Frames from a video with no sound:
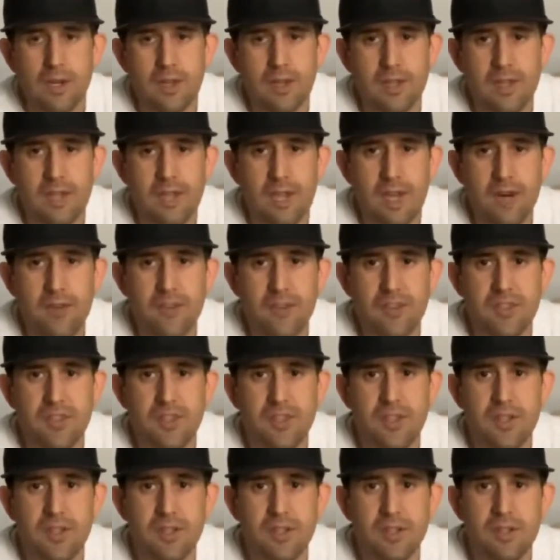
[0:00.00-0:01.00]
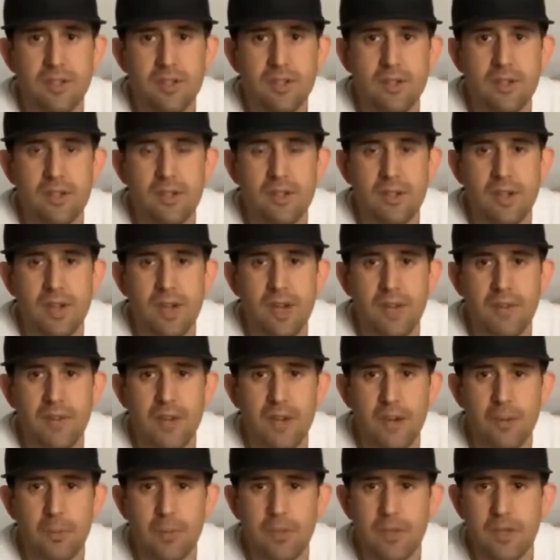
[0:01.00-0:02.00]
the Galveston half
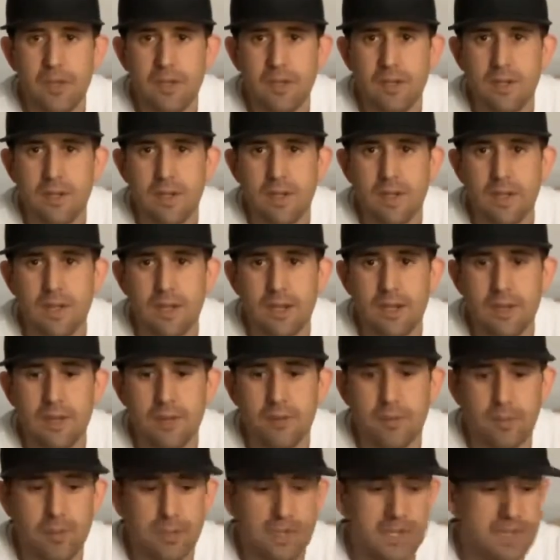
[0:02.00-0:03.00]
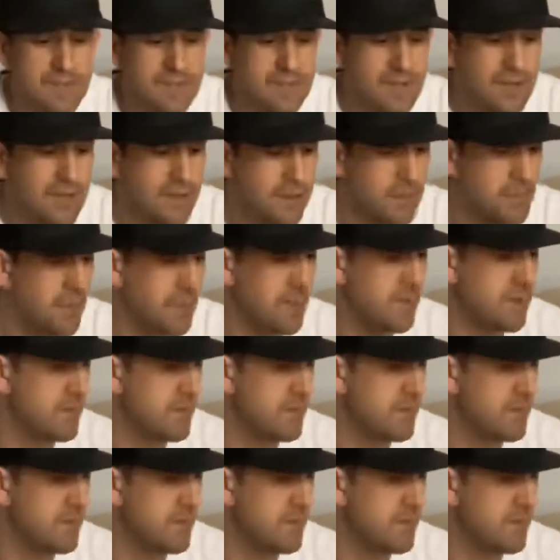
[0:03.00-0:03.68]
Ironman, and pretty excited about